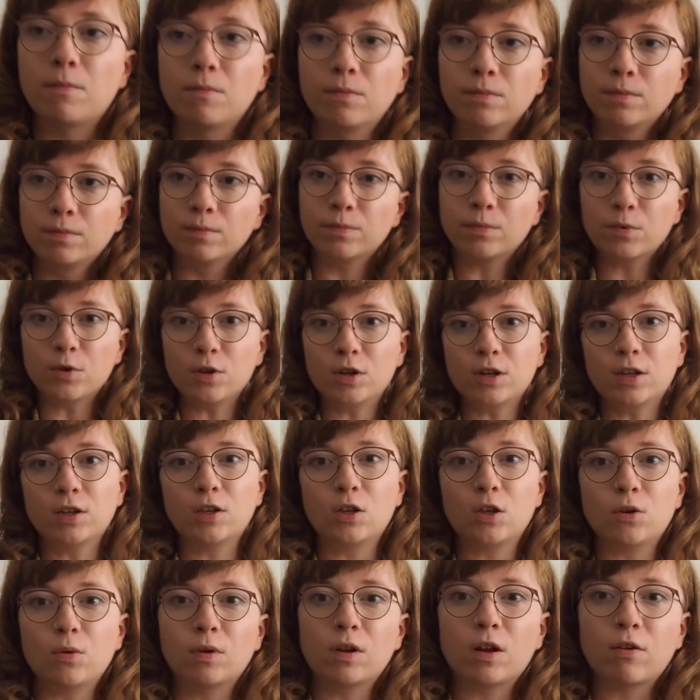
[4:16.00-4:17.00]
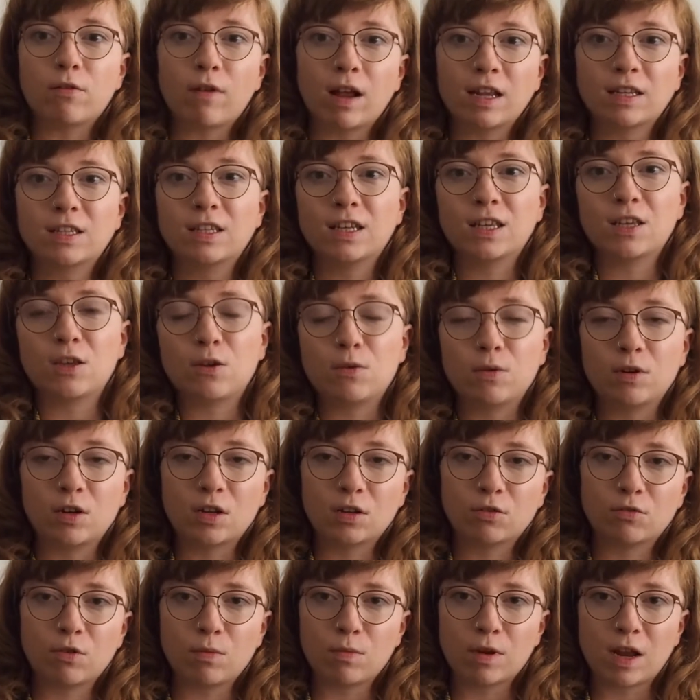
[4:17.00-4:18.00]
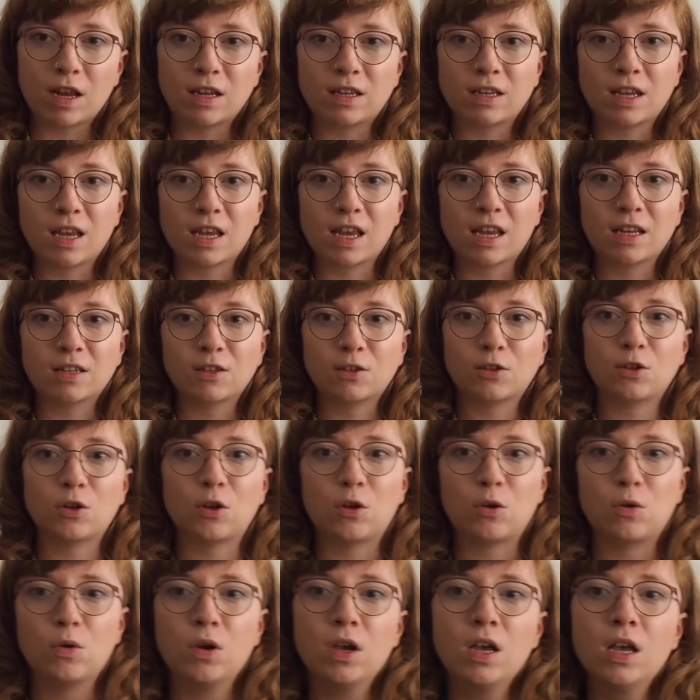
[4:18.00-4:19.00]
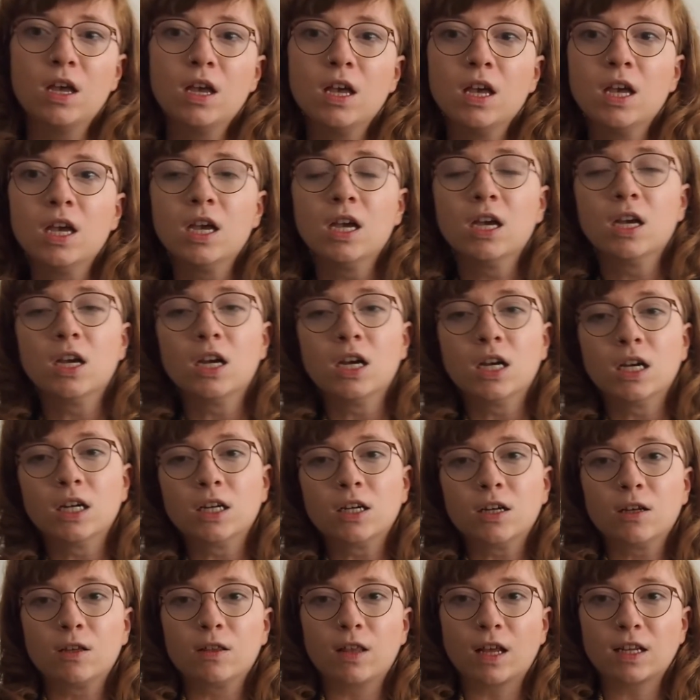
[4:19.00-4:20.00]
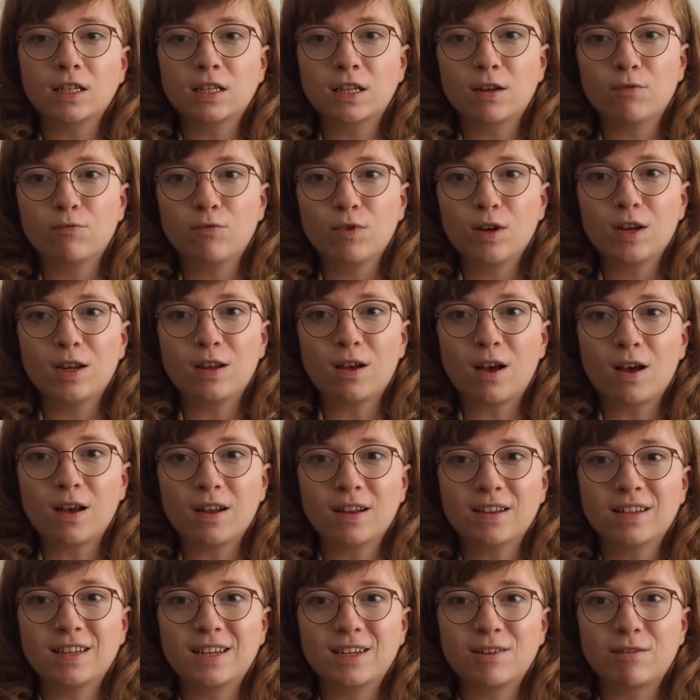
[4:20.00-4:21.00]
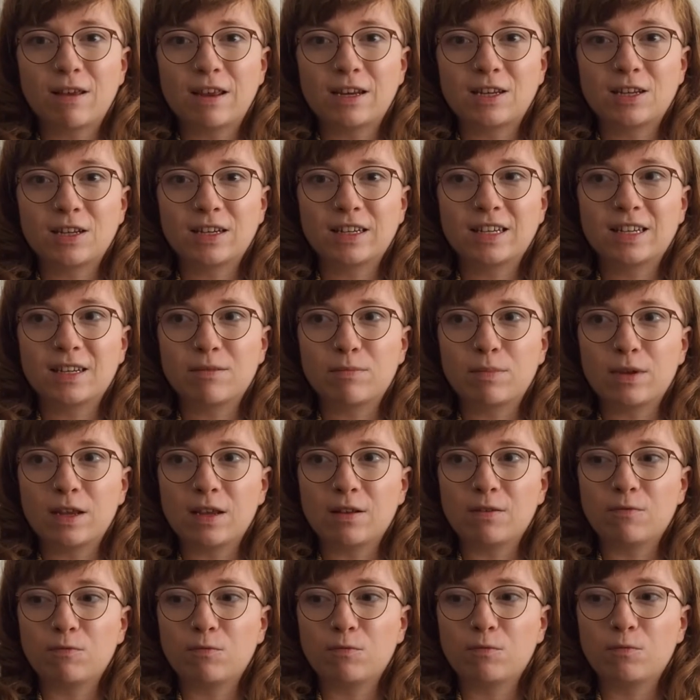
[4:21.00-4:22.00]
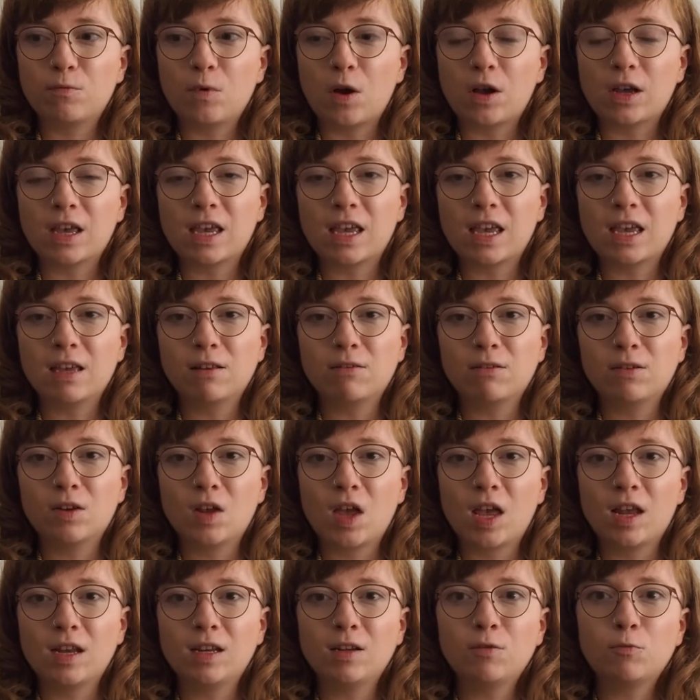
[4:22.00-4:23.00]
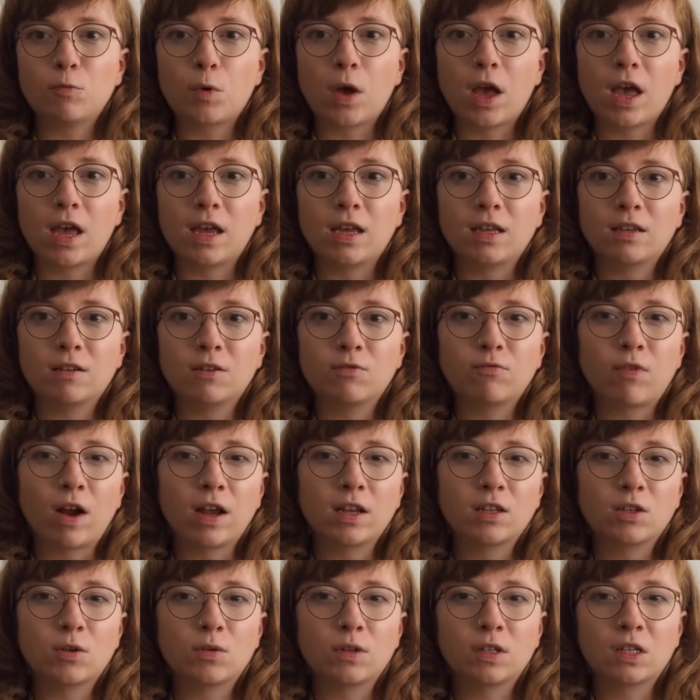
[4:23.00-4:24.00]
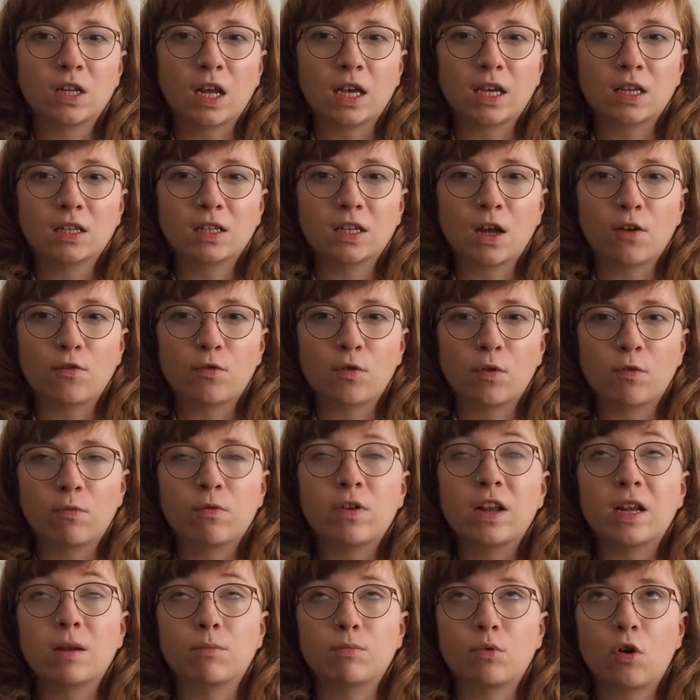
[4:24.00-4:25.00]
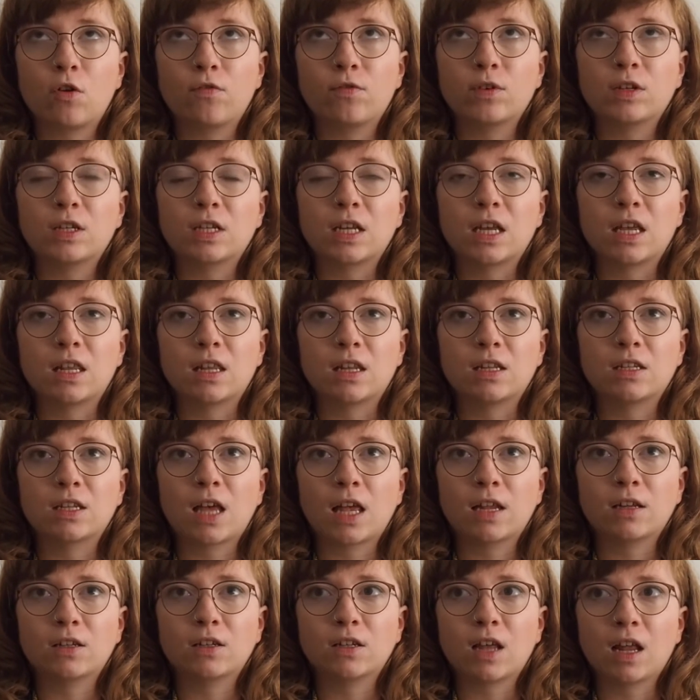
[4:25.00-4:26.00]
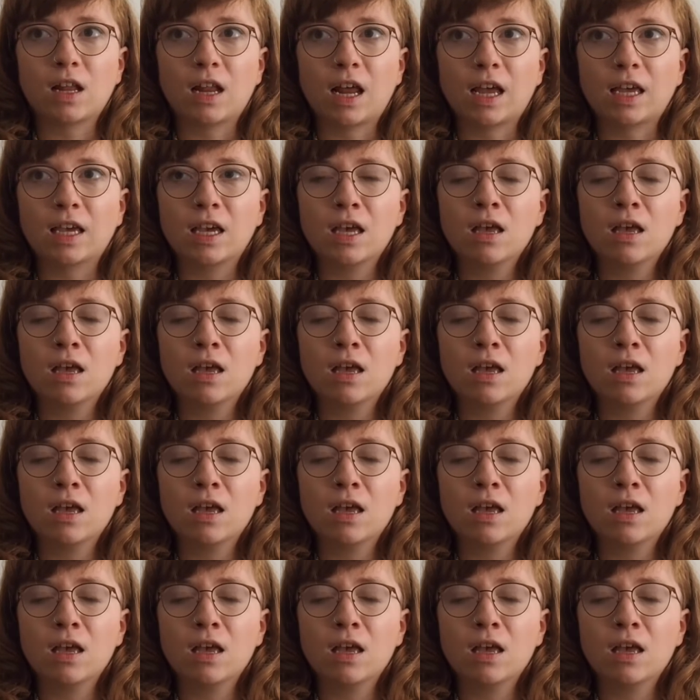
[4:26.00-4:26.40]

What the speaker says: bullying you and harassing you and discriminating against you, that's a really hard situation to be working in anyway, right? So it's like a self-fulfilling prophecy in the sense that like